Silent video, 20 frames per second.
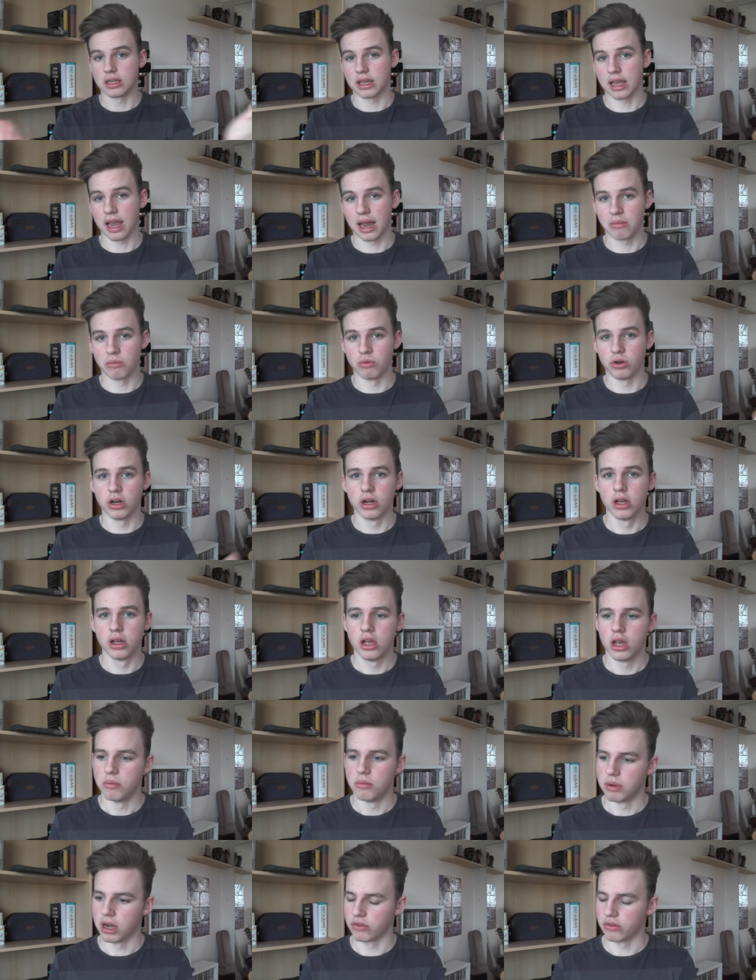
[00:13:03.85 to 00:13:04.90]
the camera,
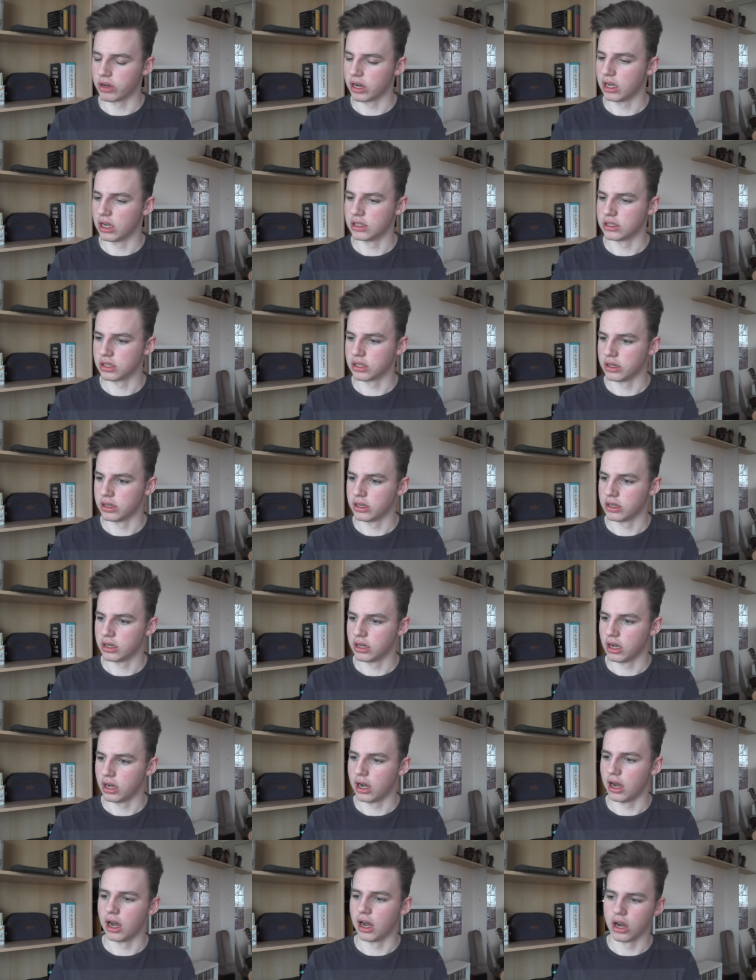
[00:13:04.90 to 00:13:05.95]
but I realised that
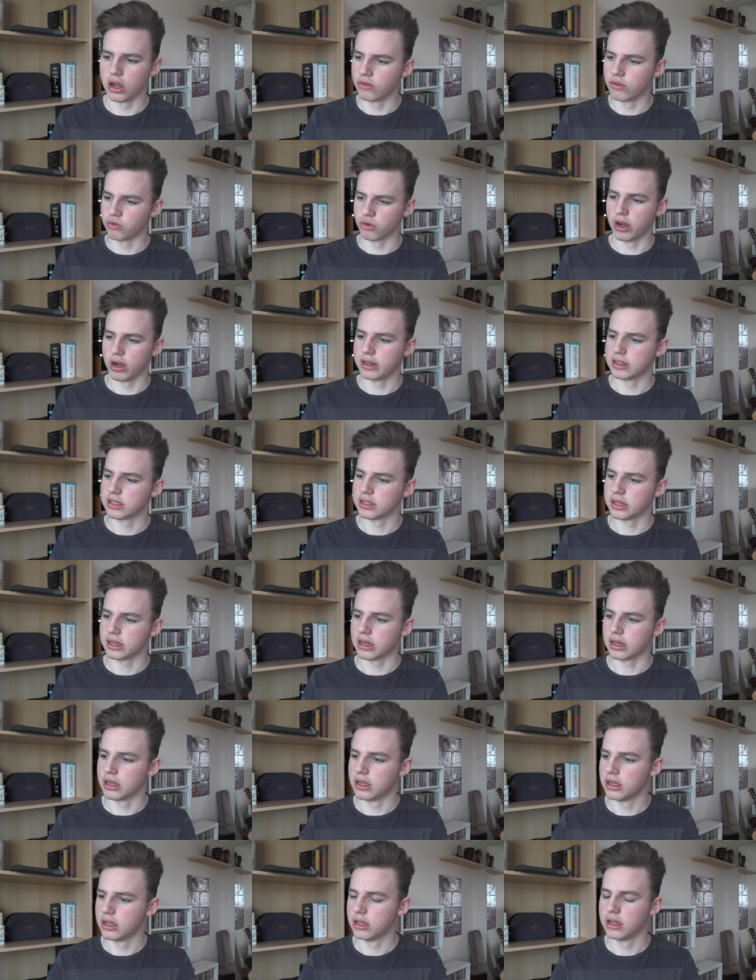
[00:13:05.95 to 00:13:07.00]
I love
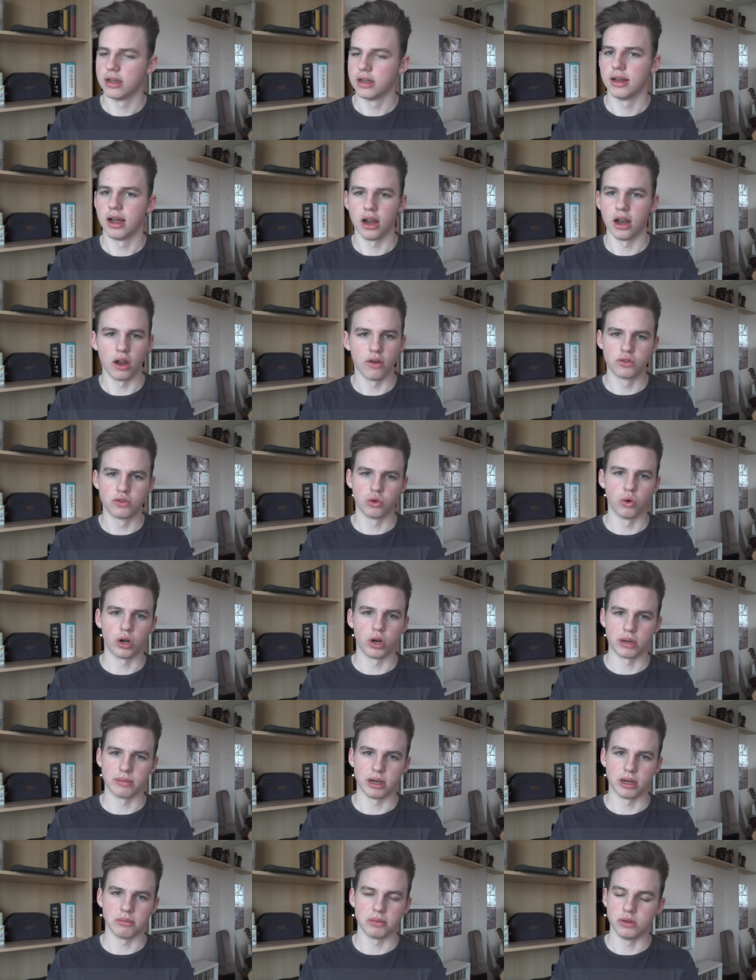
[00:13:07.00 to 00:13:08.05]
writing, I love talking
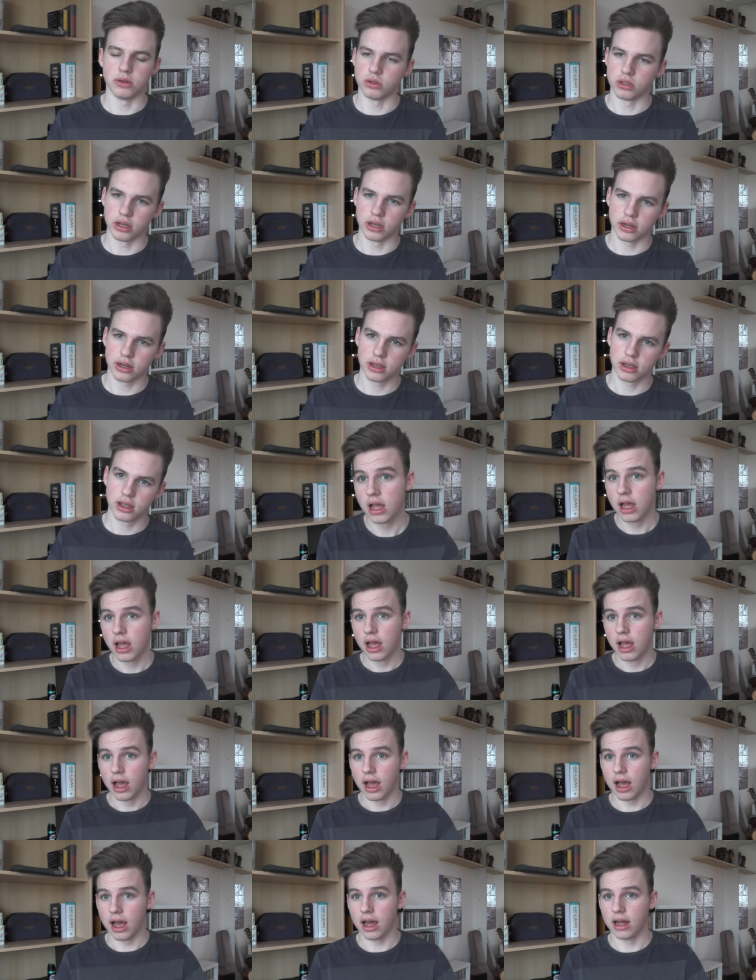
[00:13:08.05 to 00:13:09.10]
about music,
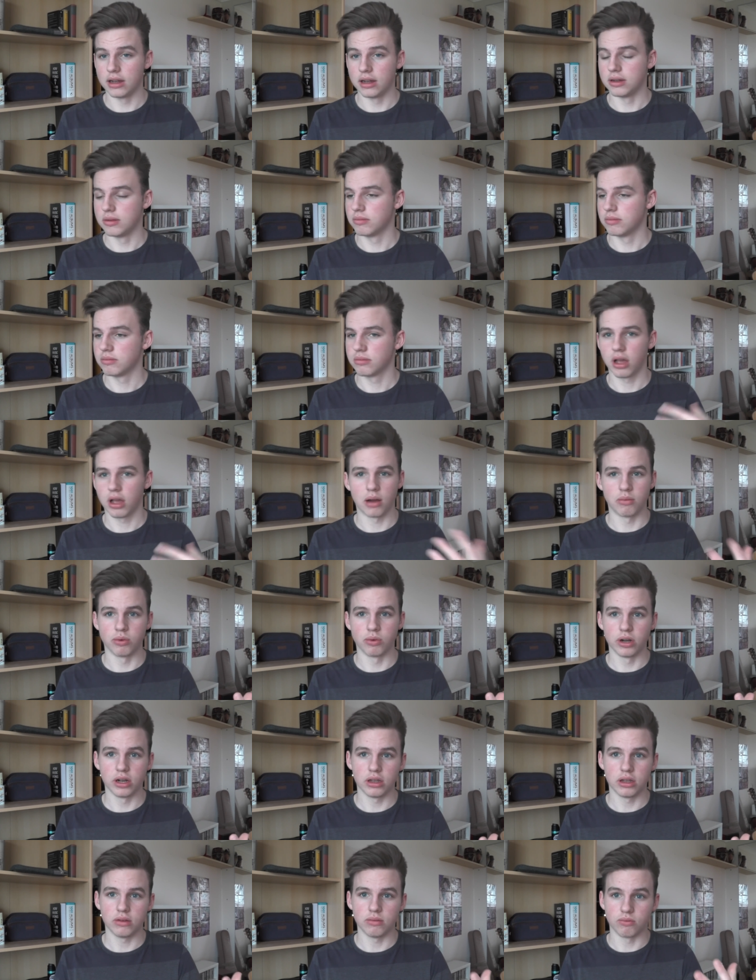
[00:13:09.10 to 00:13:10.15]
and I'm
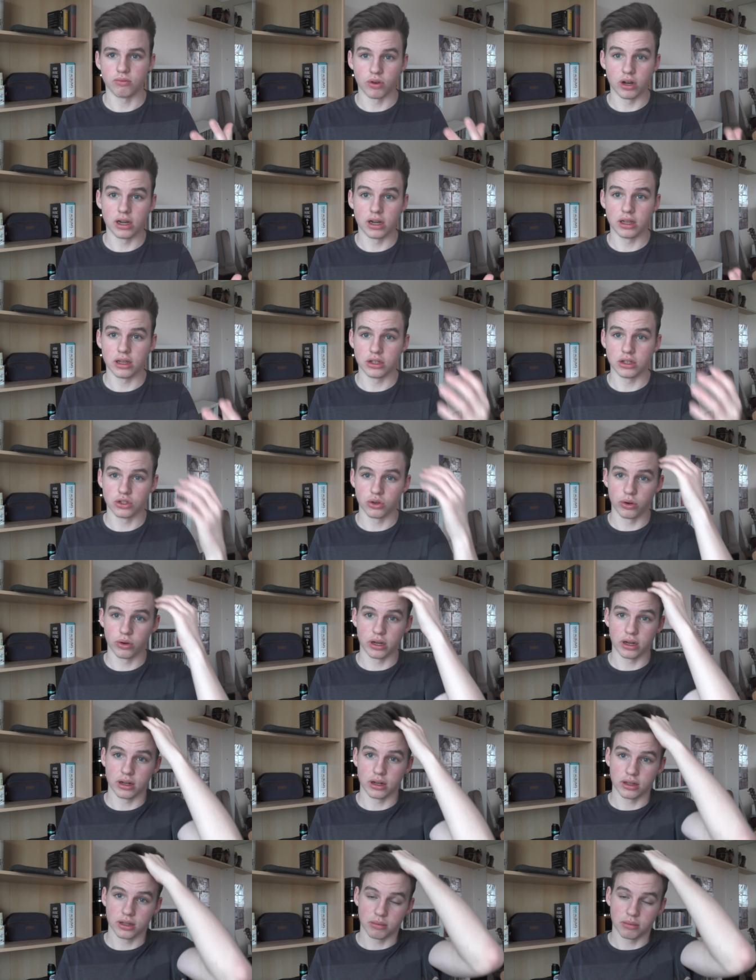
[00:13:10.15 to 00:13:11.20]
really, really
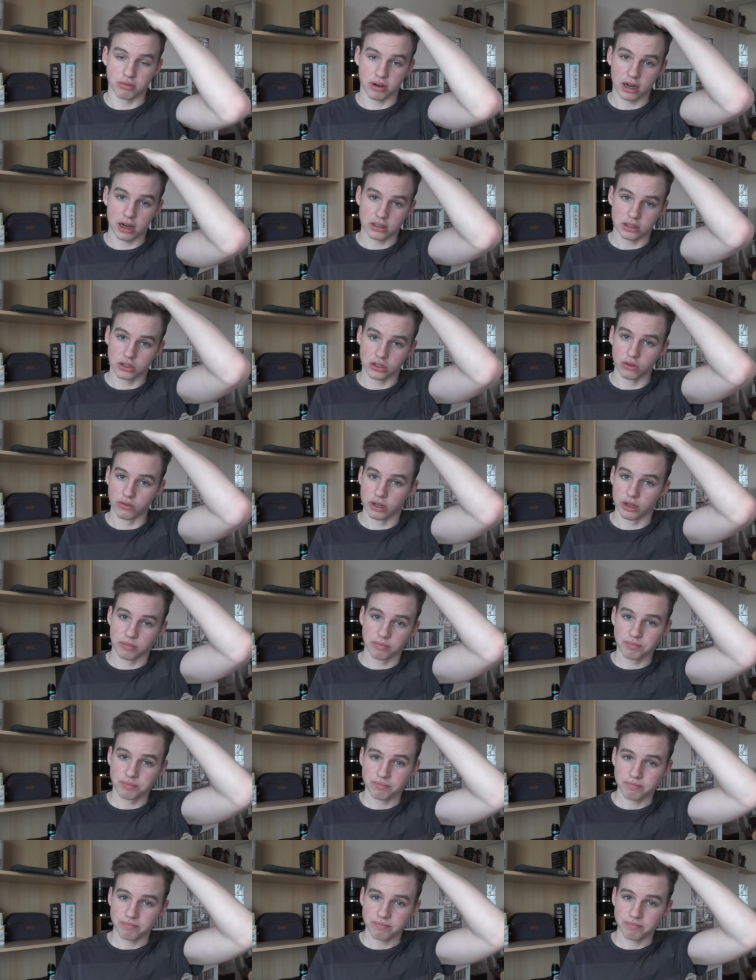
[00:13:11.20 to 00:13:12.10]
enjoying the practice of it,